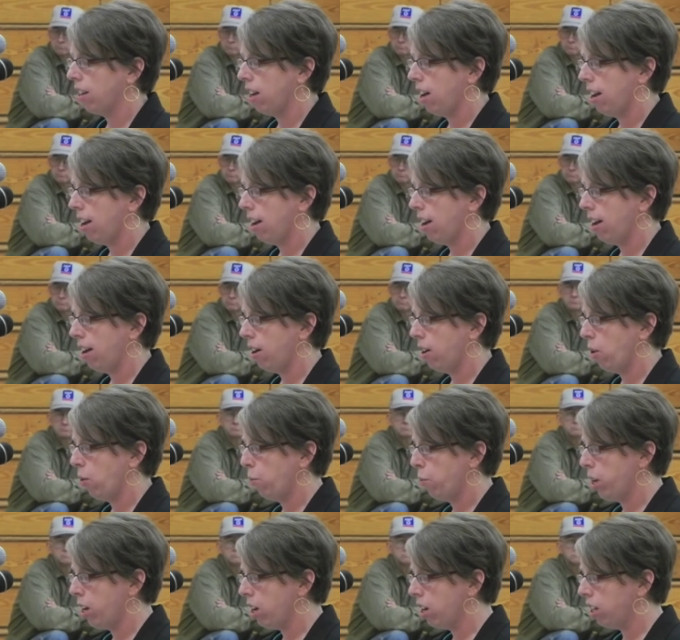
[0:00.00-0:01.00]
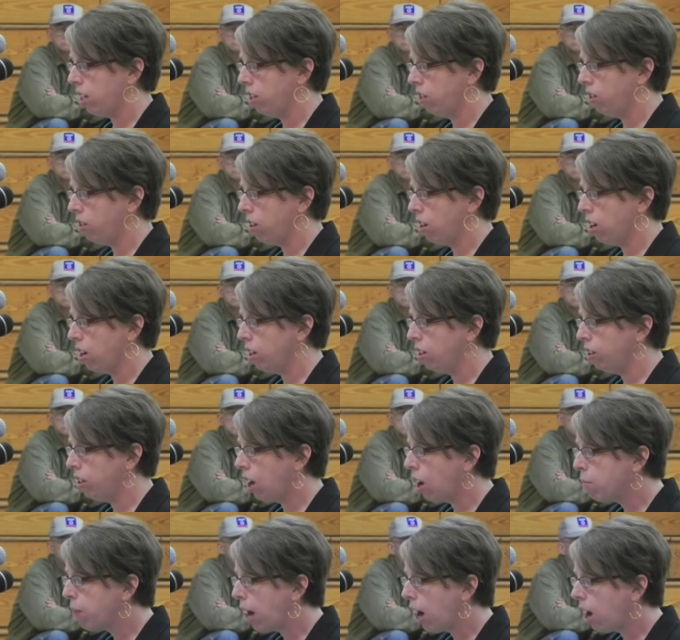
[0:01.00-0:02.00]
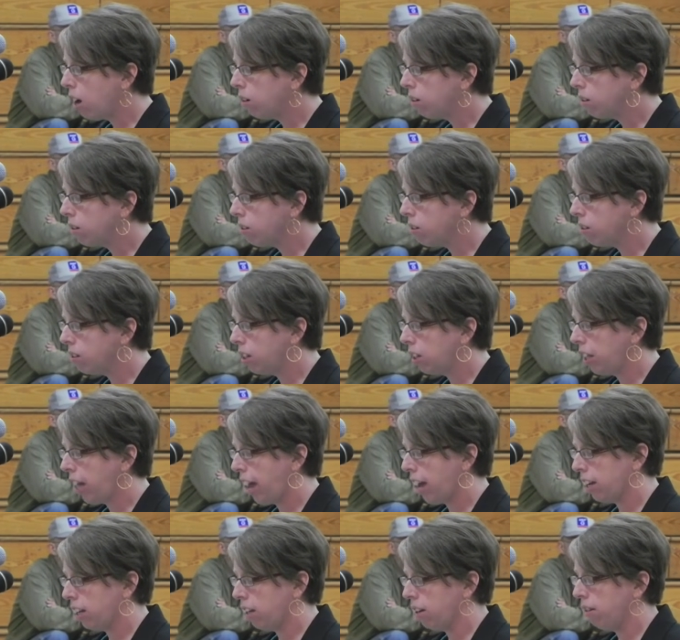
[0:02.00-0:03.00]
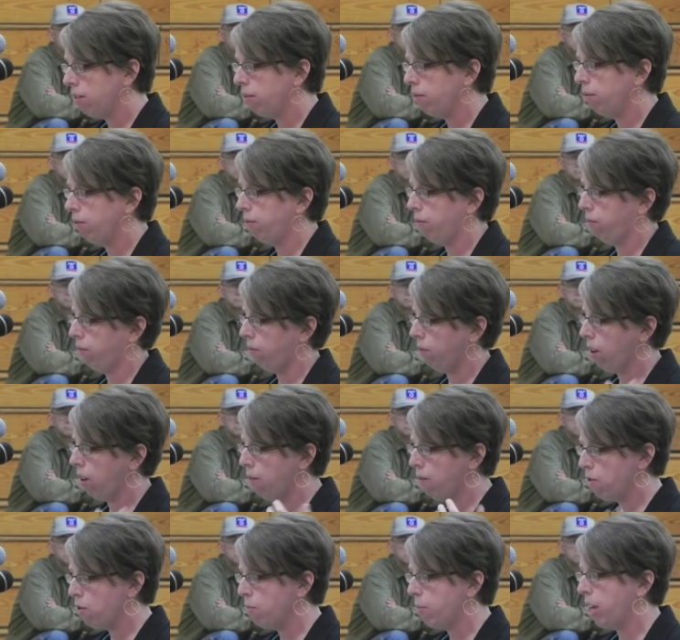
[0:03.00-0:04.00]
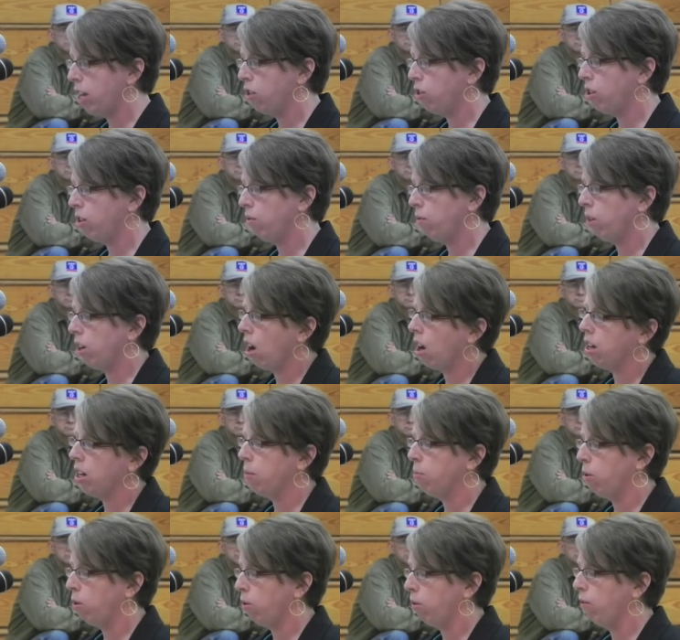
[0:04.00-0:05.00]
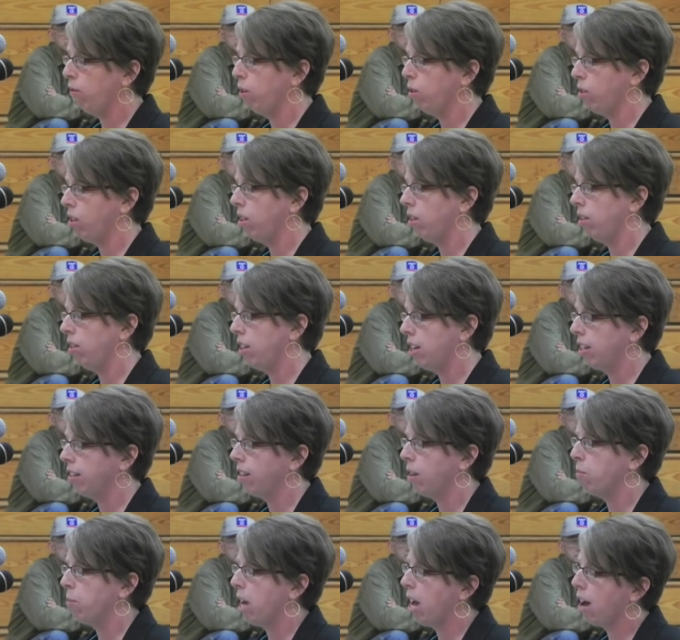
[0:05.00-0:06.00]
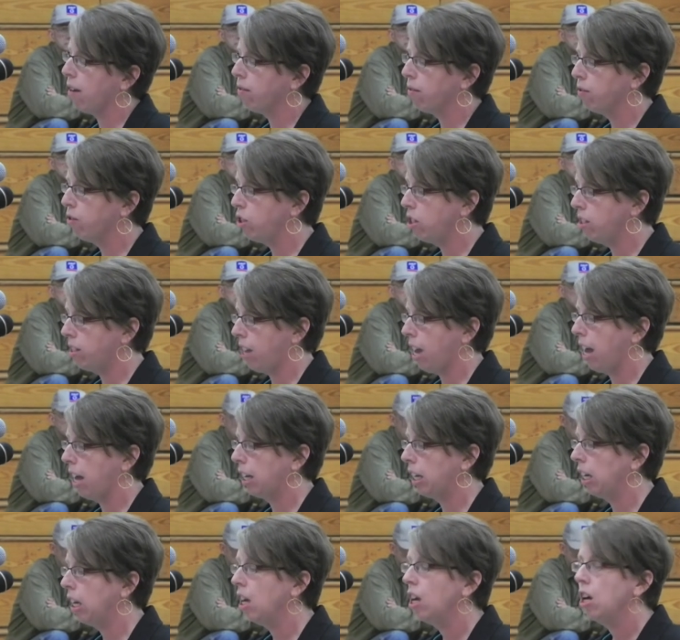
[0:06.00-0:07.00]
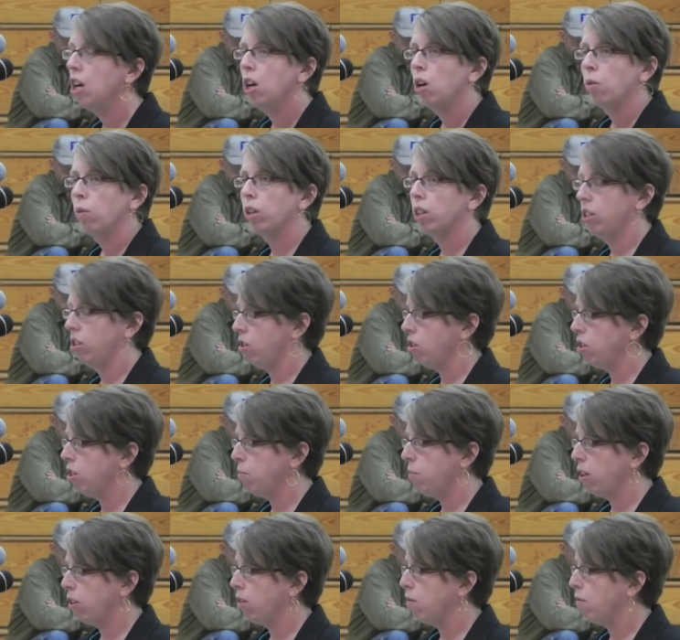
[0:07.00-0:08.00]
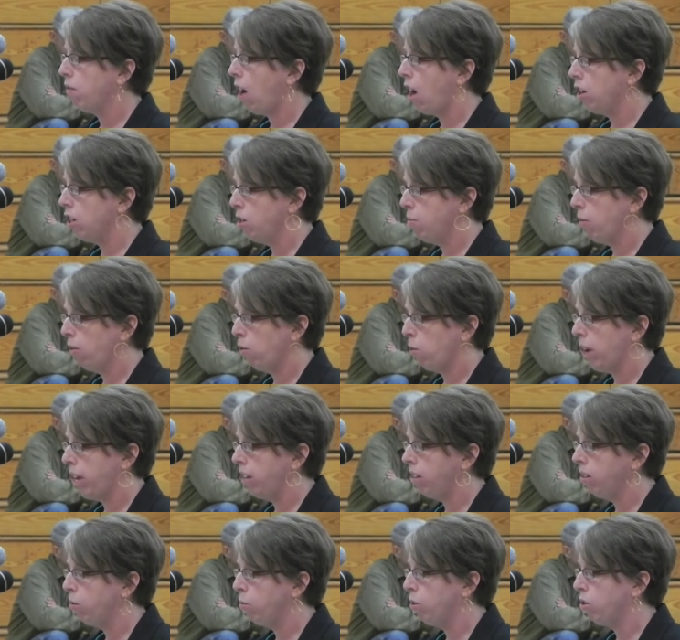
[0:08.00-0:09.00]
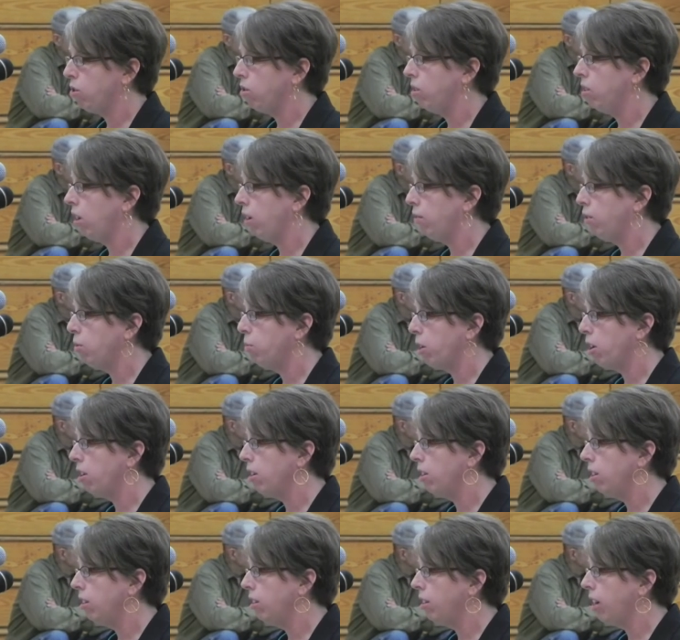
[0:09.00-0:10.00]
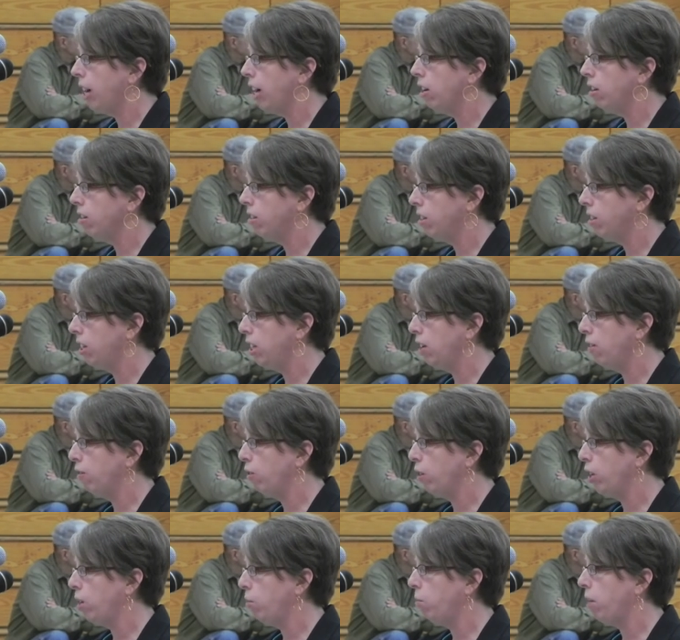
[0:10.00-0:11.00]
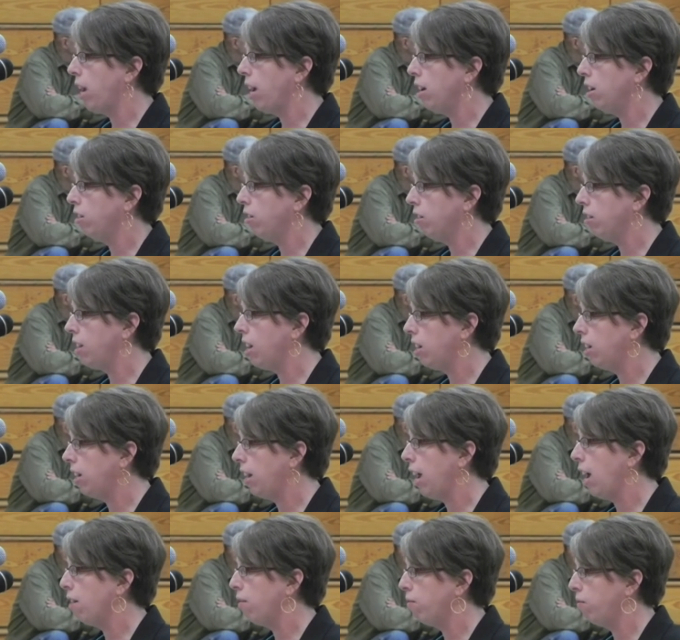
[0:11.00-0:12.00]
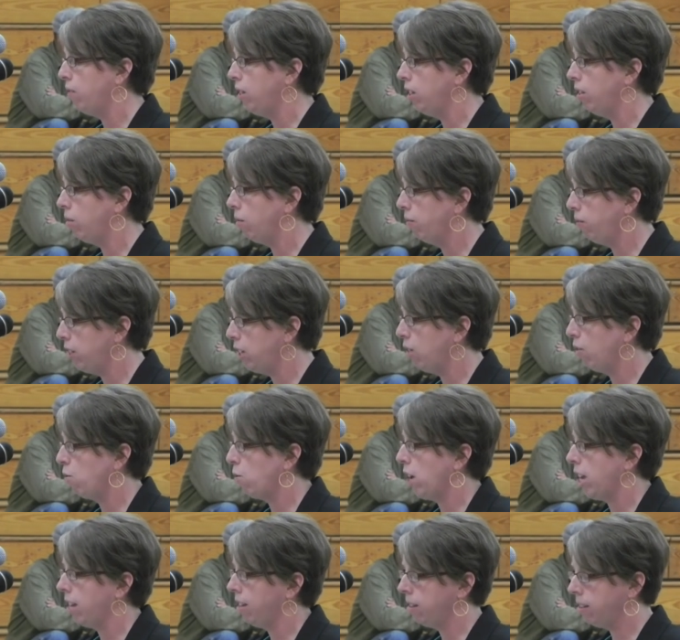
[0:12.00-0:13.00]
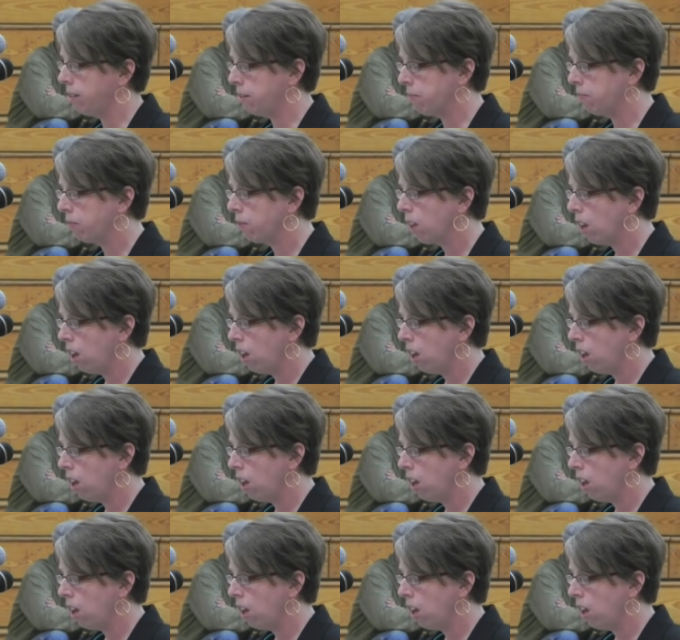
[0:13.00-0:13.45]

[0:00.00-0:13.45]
Uh, we are concerned about the lack of information regarding both of those on, things on behalf of GTAC. We're concerned about the volume of waste, which is enough to bury the entire city of Green Bay under 10 and a half feet of waste.